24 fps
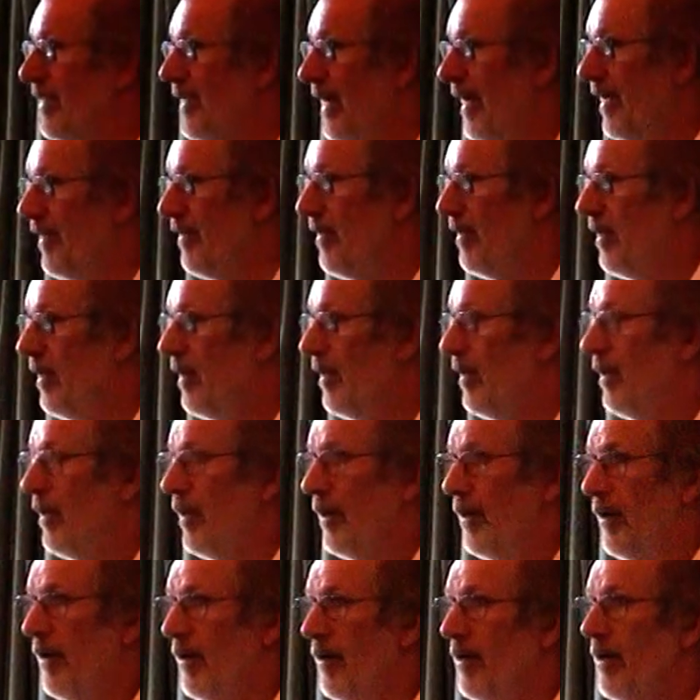than
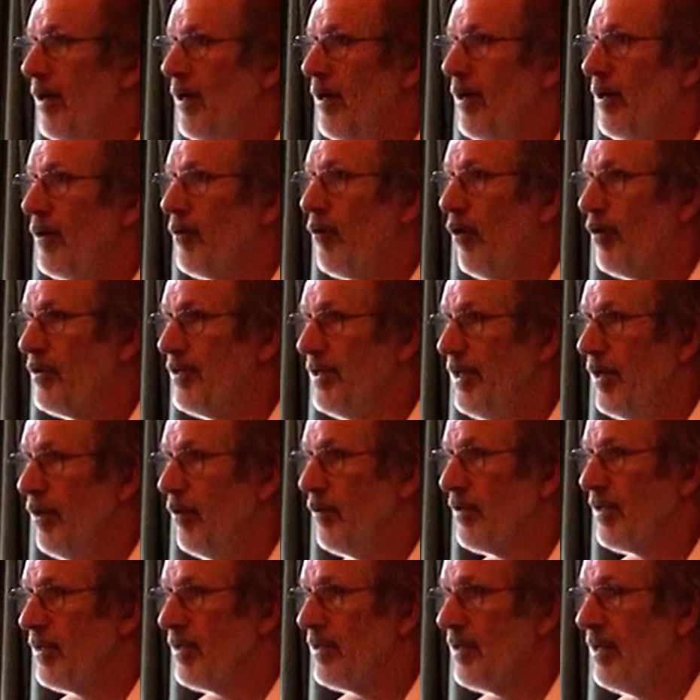
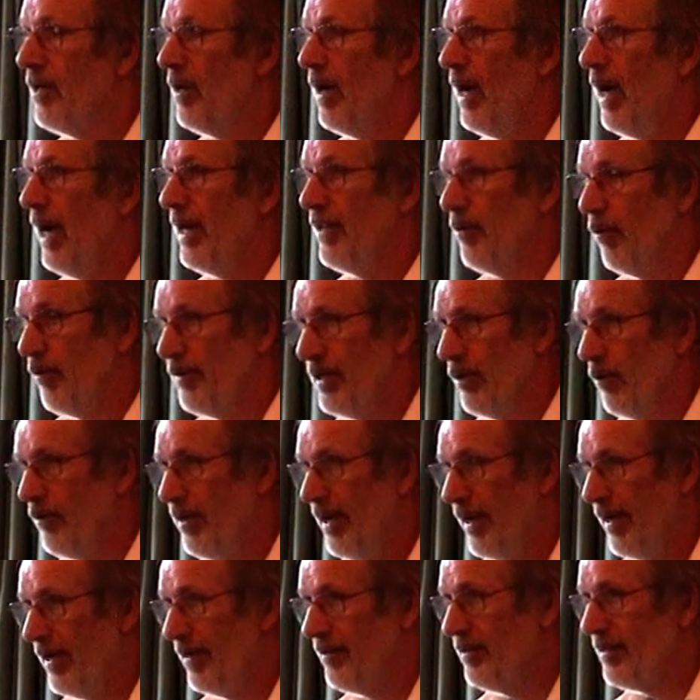coccidiosis. And on the
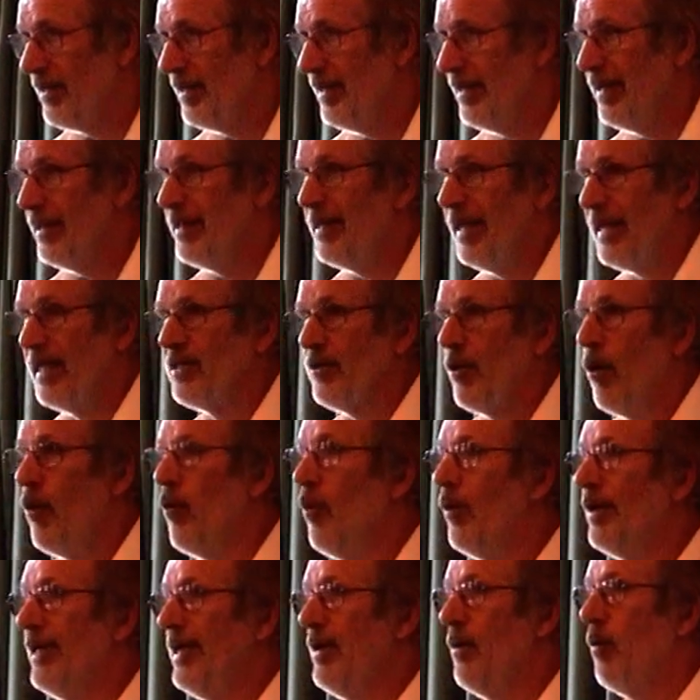other hand, there is
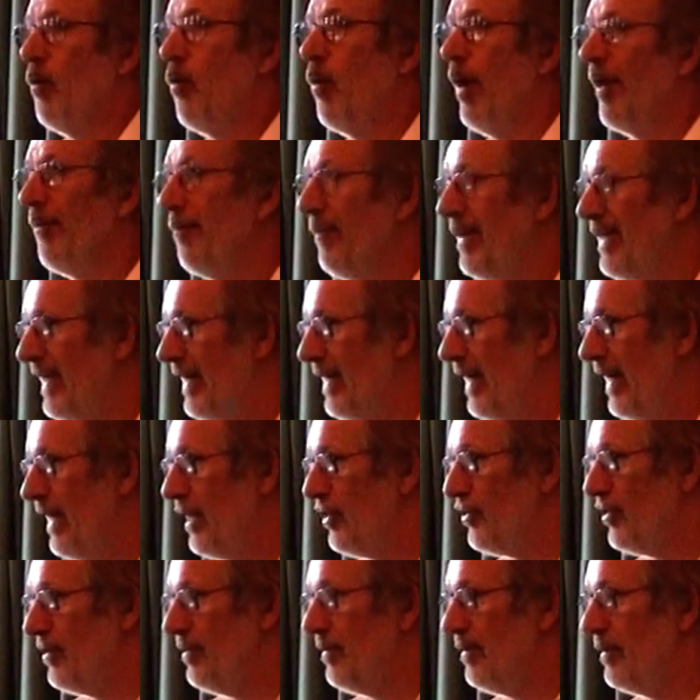only one
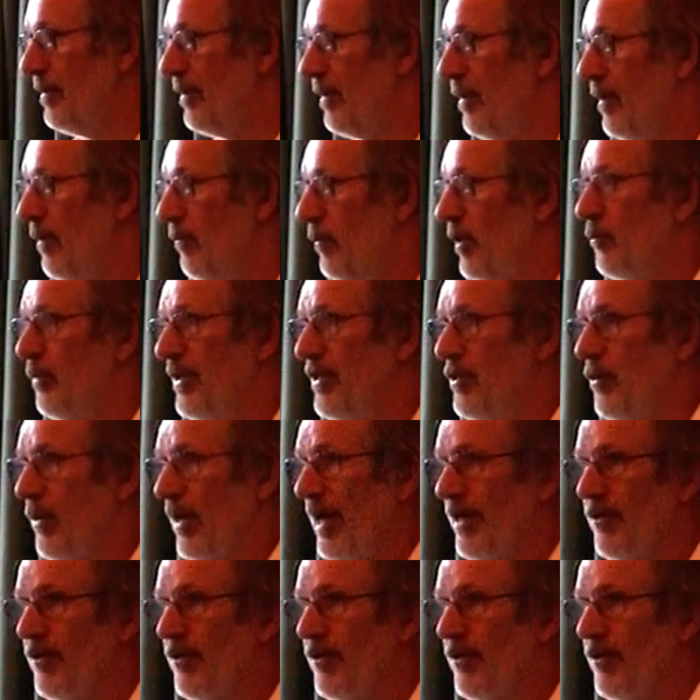medication with which you